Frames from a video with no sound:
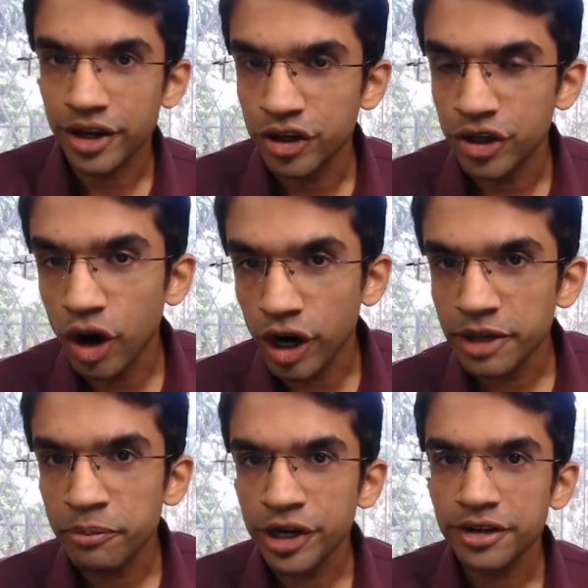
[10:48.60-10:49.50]
You got the
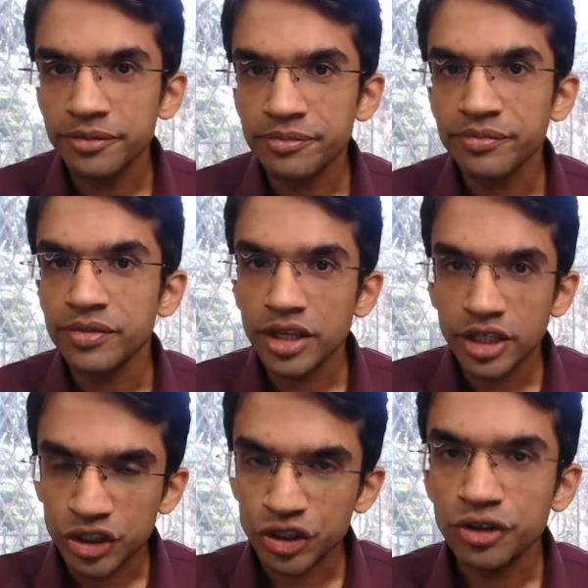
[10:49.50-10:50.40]
point?
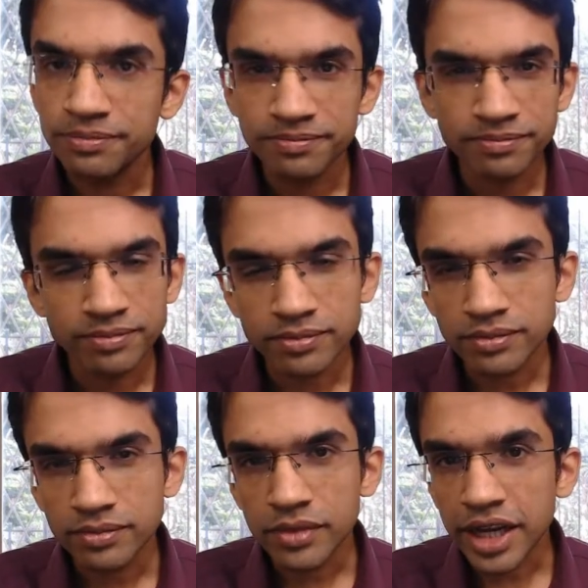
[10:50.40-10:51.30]
So
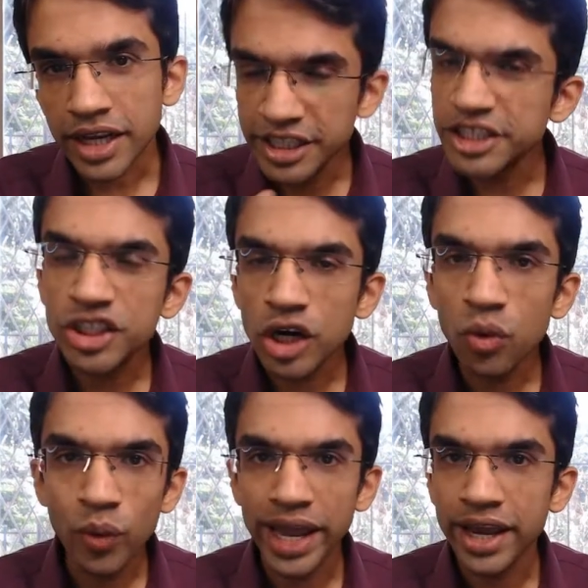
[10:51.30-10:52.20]
this is the
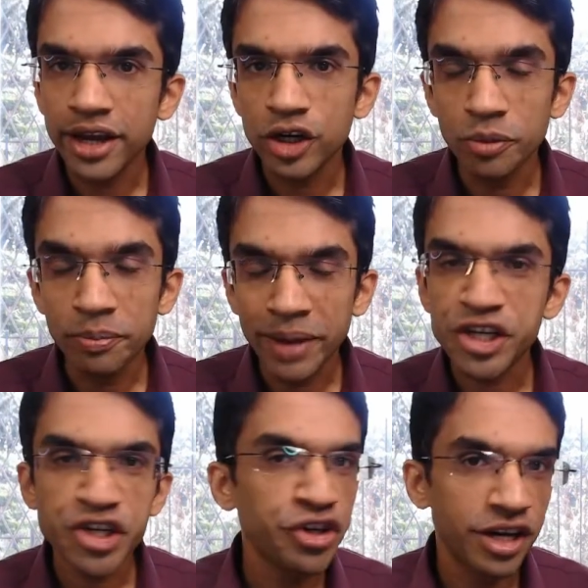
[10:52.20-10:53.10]
way to make
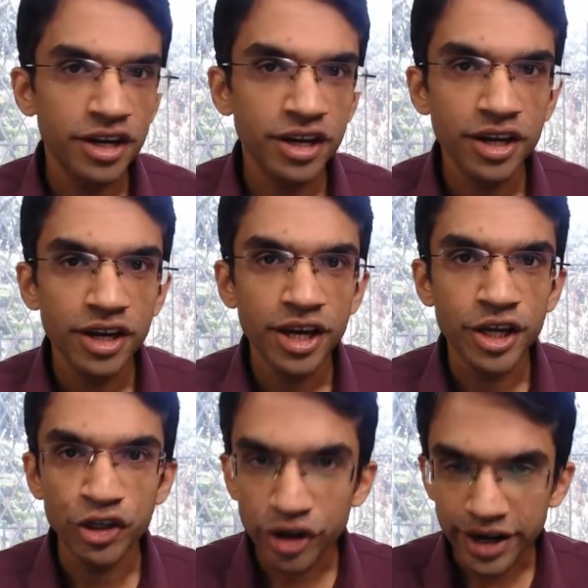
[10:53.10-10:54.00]
sure
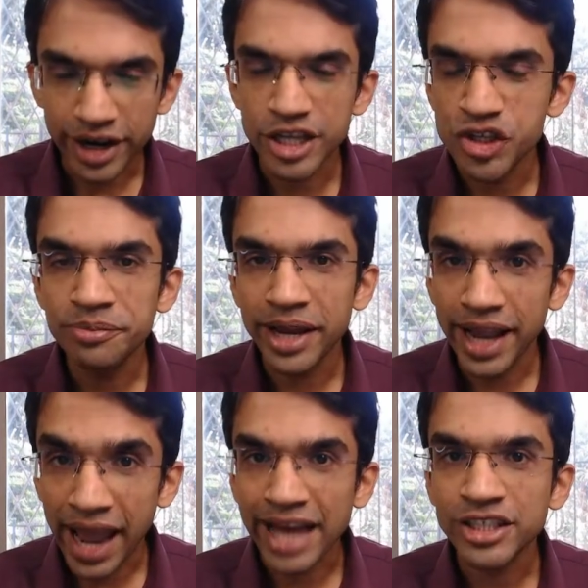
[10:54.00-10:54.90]
your resume
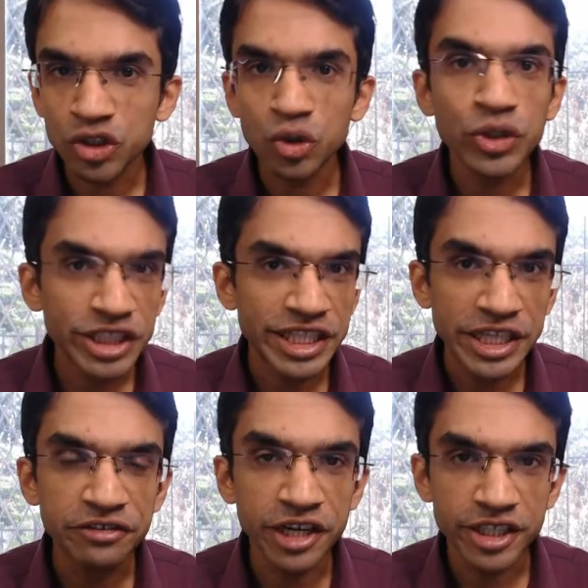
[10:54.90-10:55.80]
has those
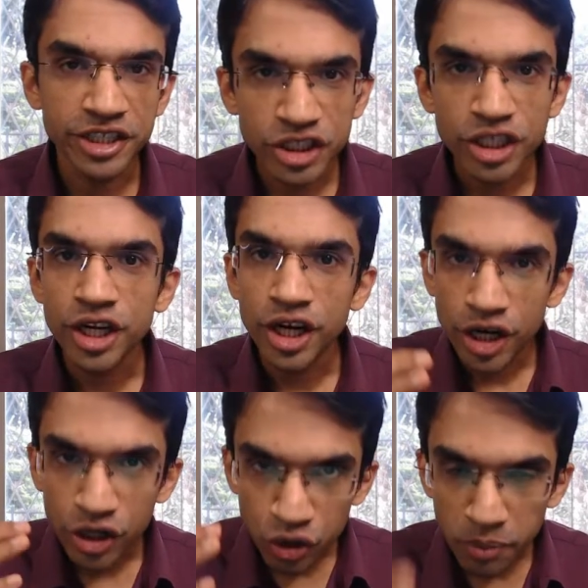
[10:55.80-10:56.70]
keywords
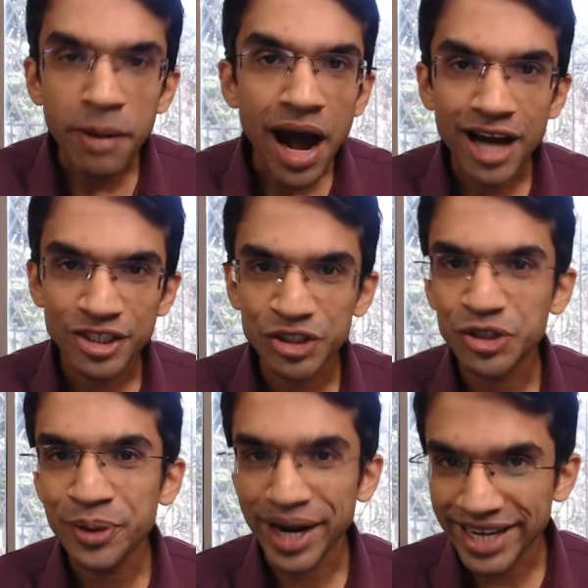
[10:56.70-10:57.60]
to pass
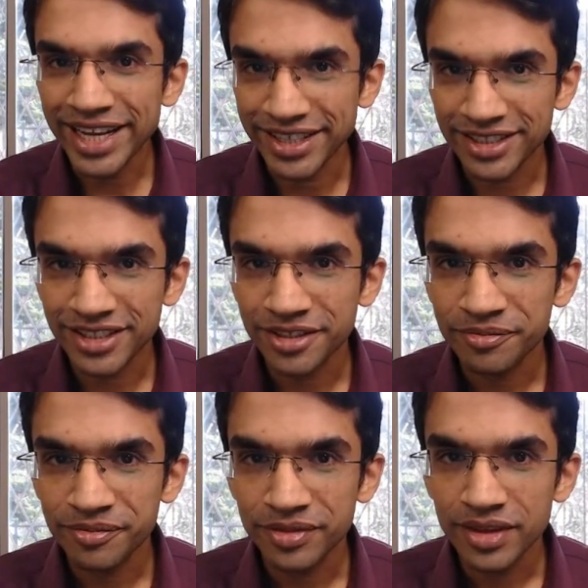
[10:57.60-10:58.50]
through ATS.
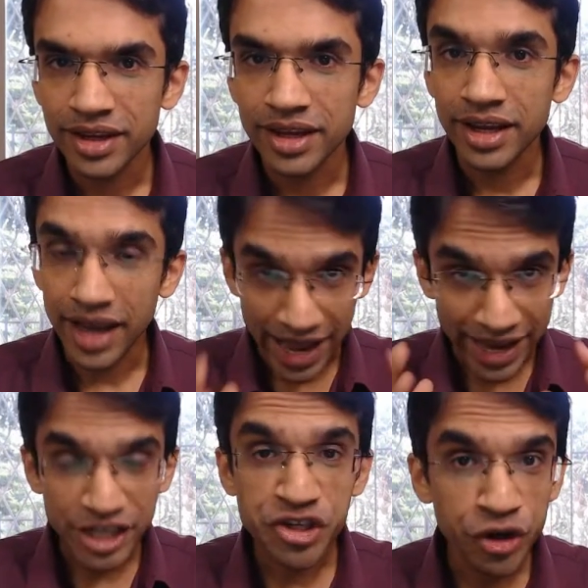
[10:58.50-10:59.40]
I
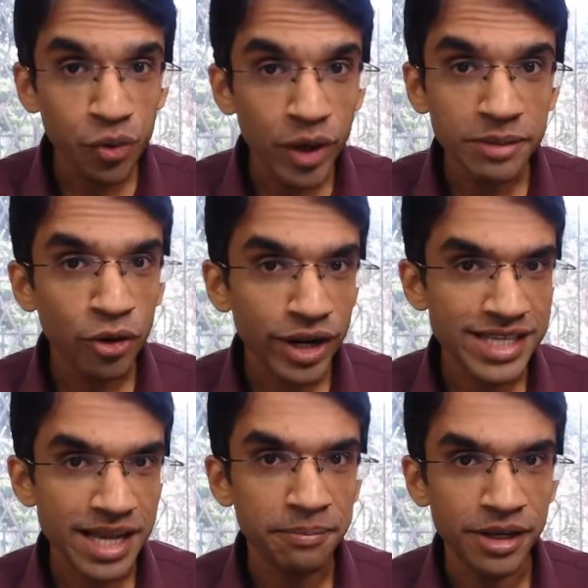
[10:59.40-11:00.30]
can show you one more
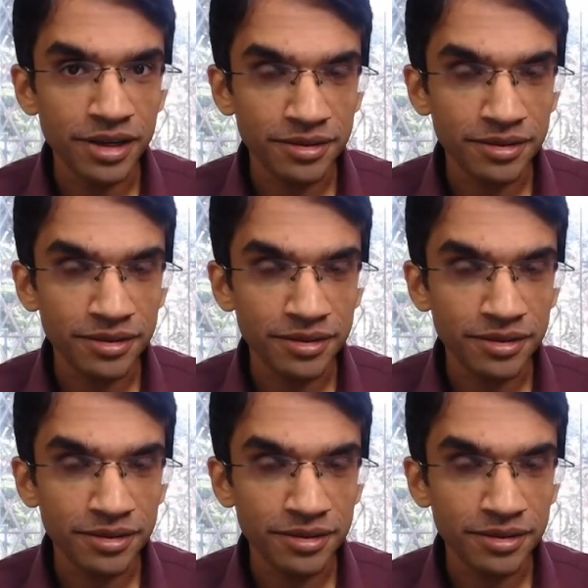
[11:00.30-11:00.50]
example.